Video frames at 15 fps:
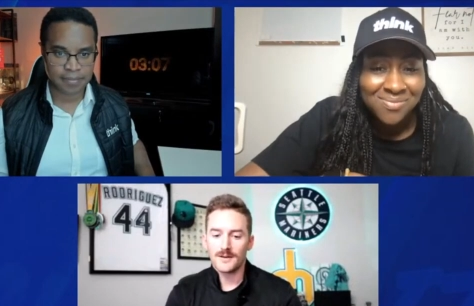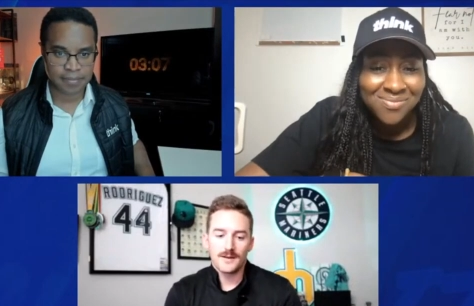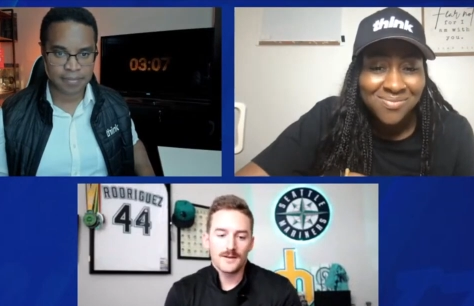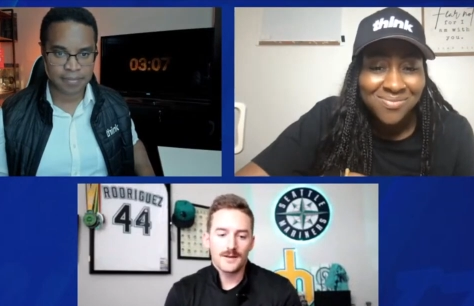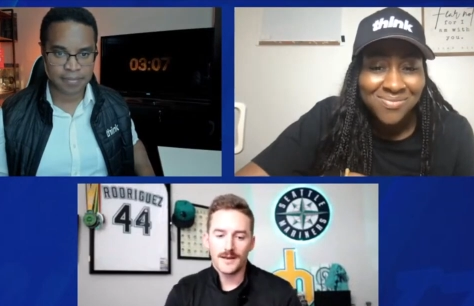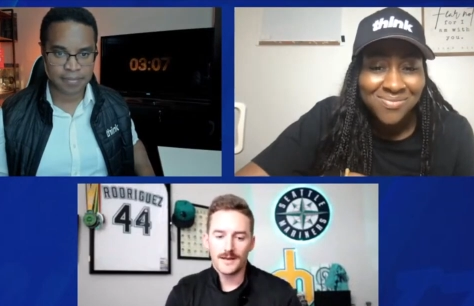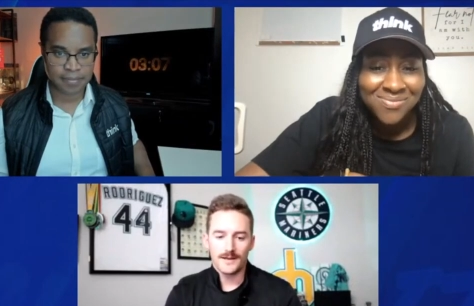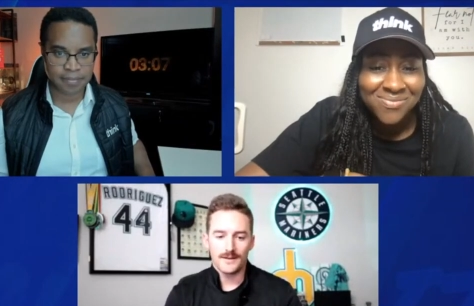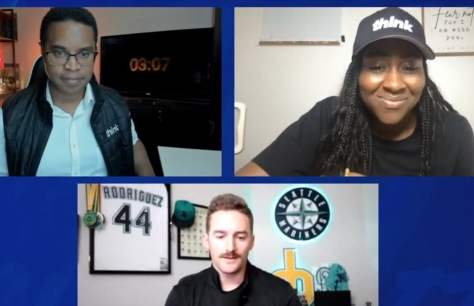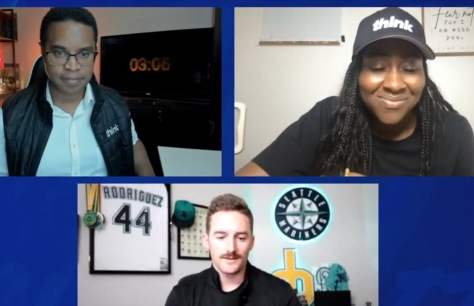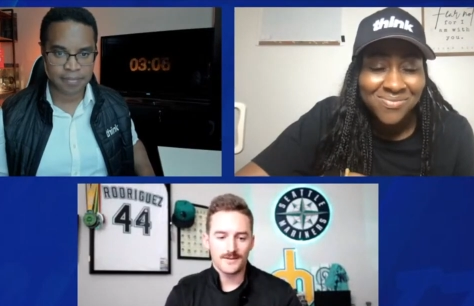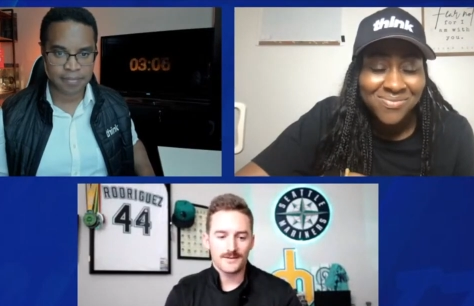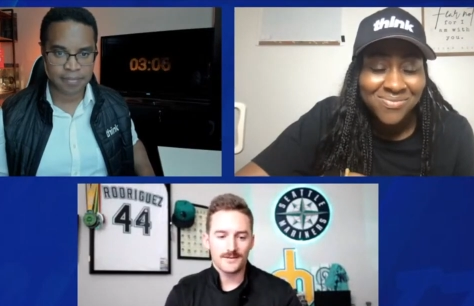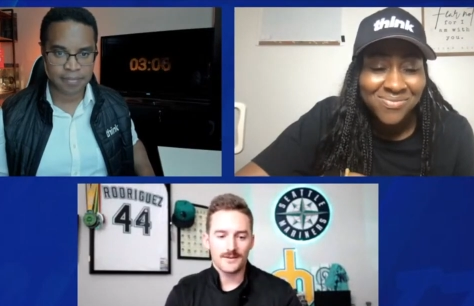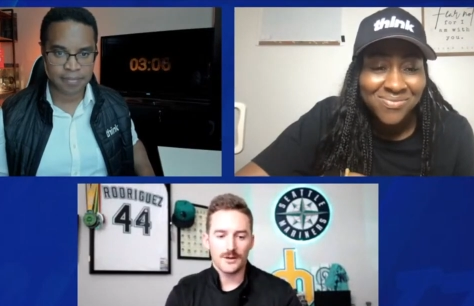Speaker 1: Mm-hmm. And
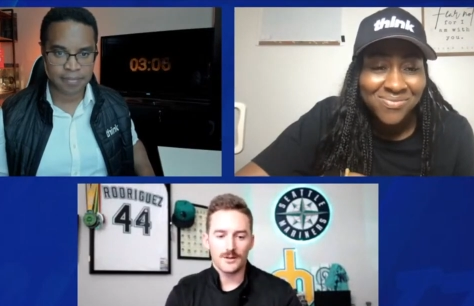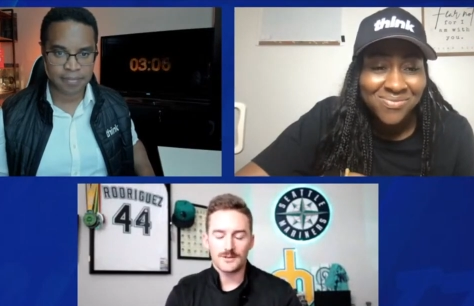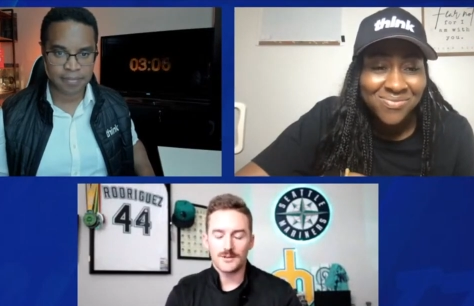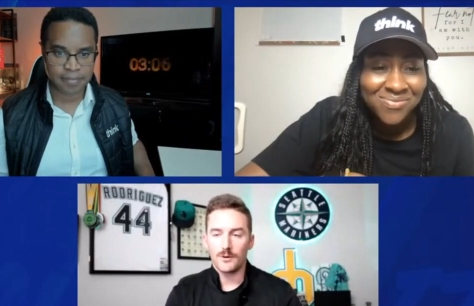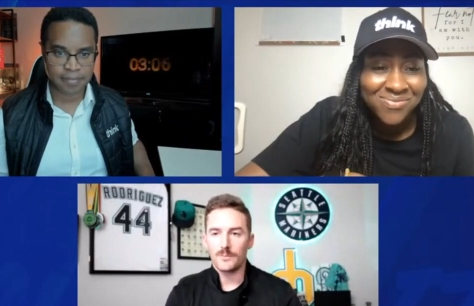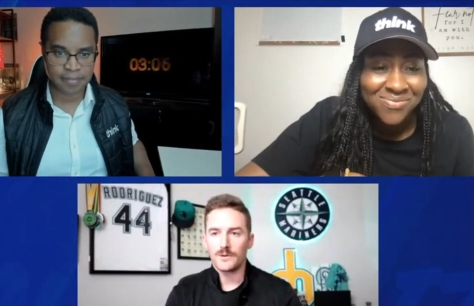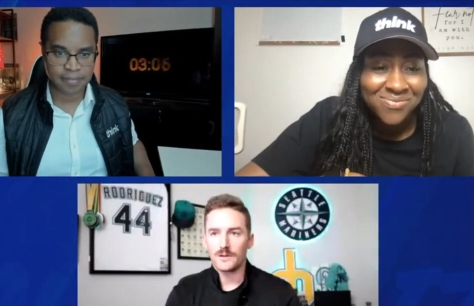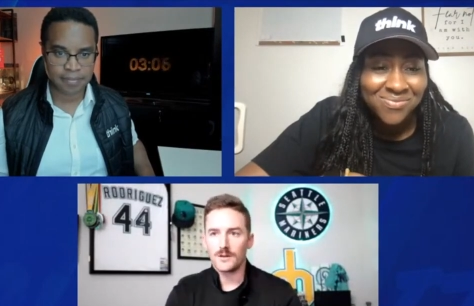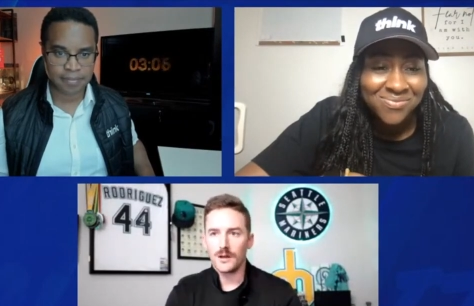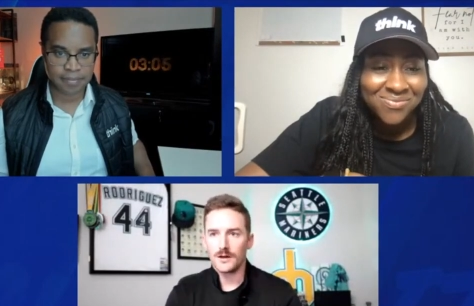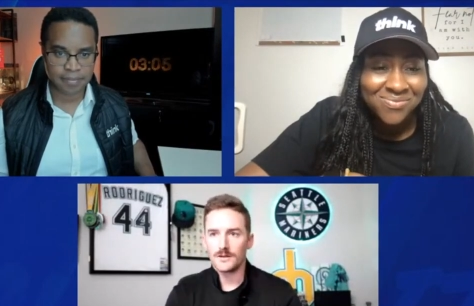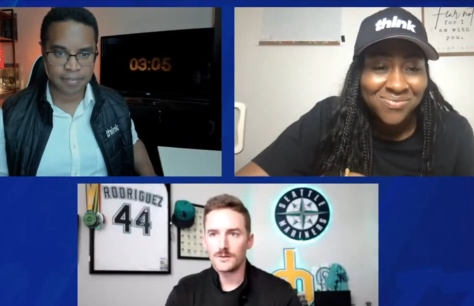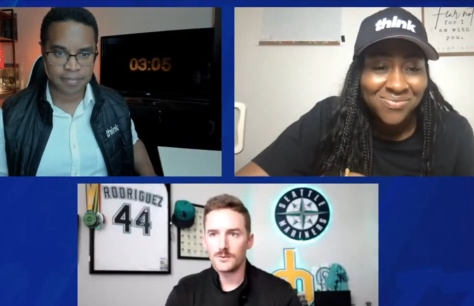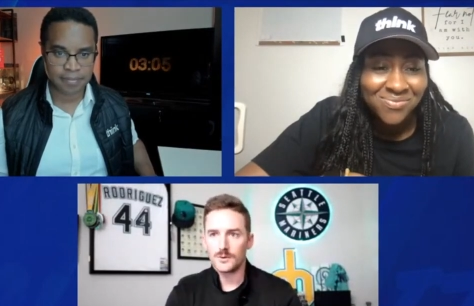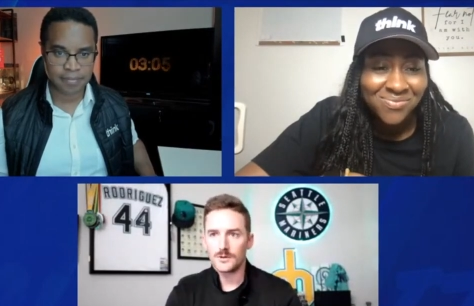you know, it's opened a lot of
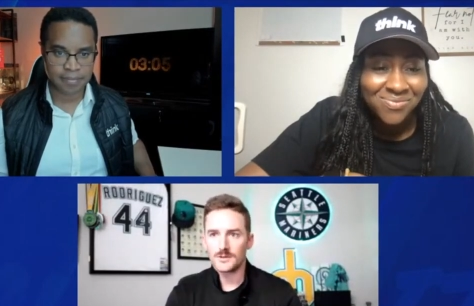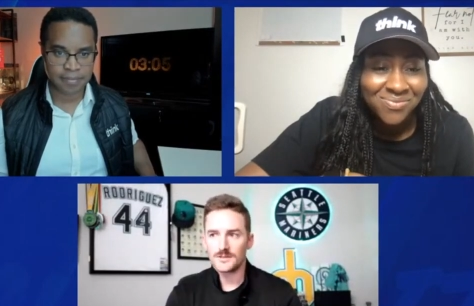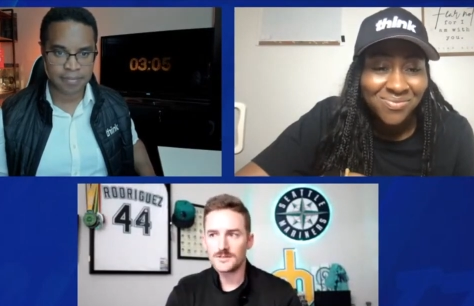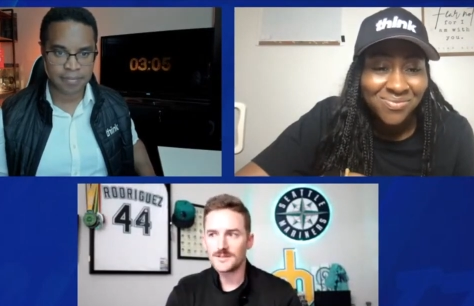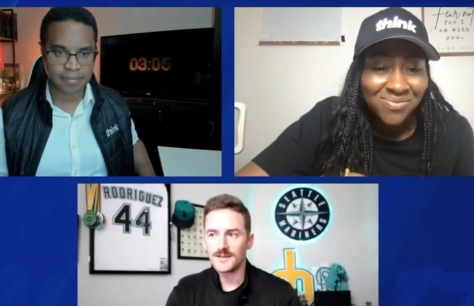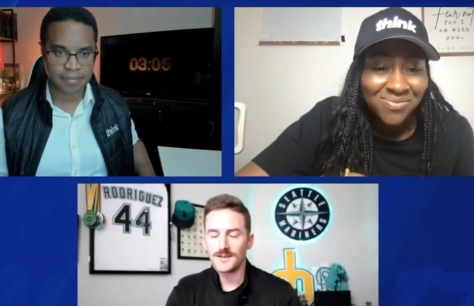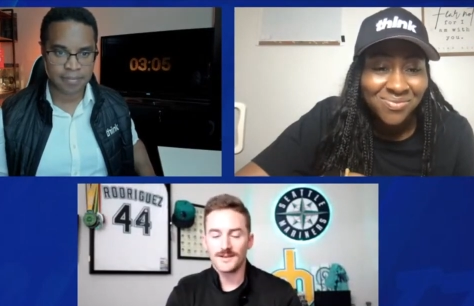doors, and